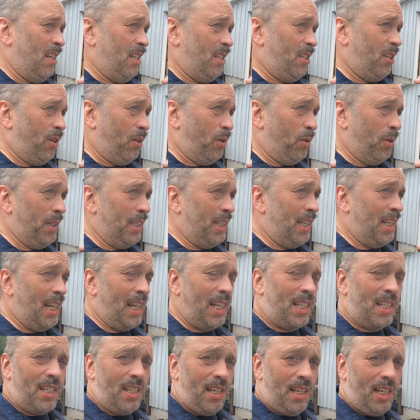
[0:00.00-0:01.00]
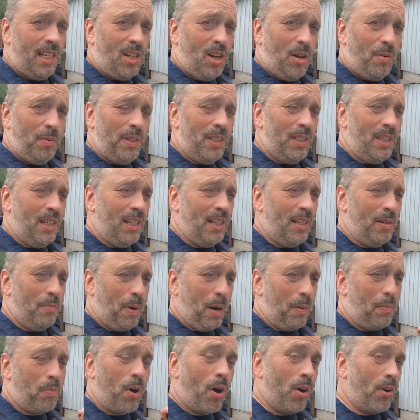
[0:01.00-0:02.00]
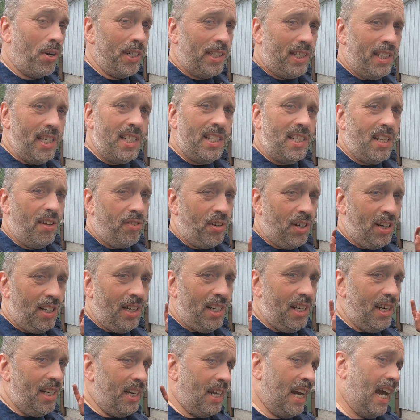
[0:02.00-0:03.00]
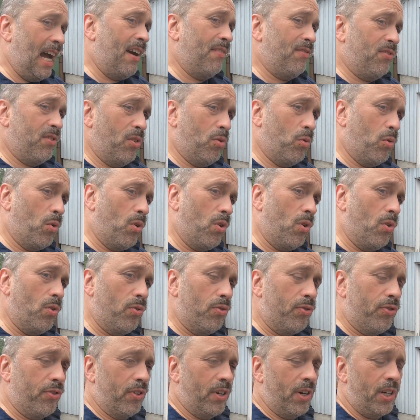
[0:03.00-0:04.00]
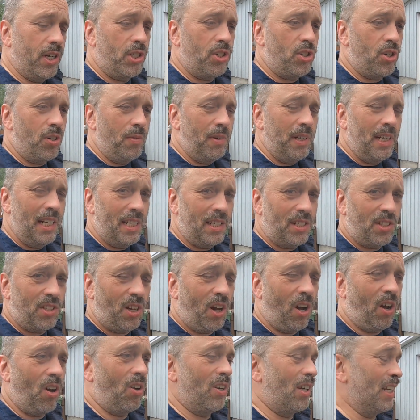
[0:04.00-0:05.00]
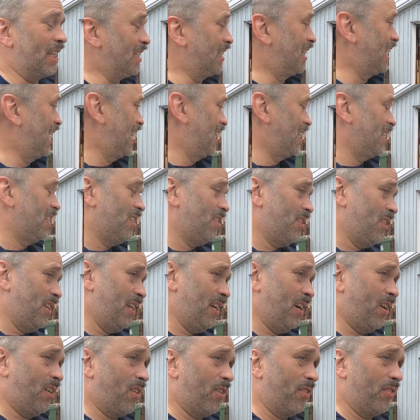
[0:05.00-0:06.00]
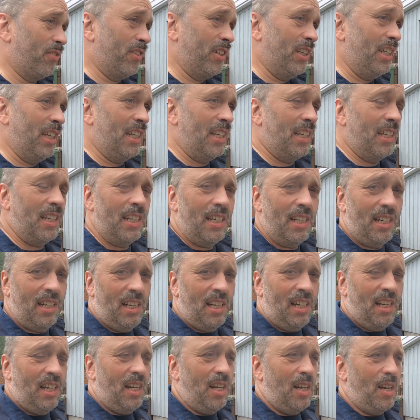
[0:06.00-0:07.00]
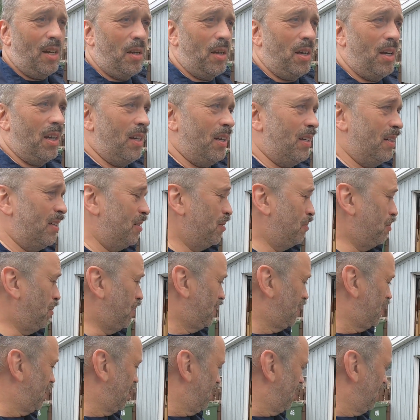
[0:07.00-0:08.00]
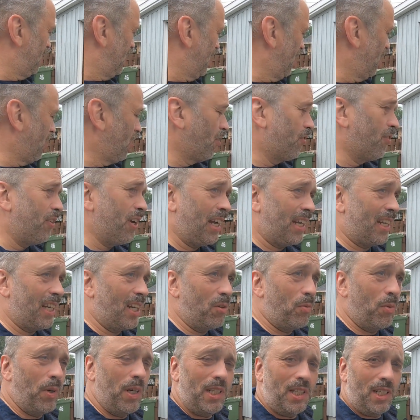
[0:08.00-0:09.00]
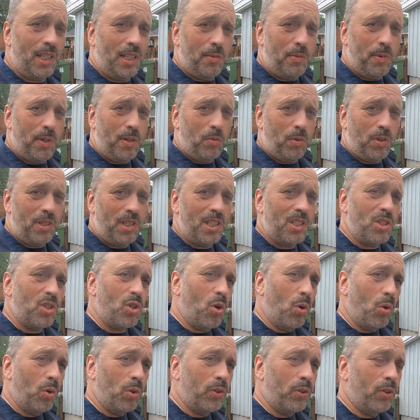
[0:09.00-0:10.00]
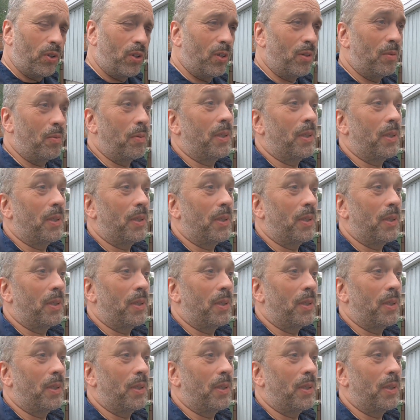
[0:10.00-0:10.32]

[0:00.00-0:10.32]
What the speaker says: So in the next coming, my priority is definitely have the roof chimney installed and then the RV. But the RV I can wait a little bit when it's colder.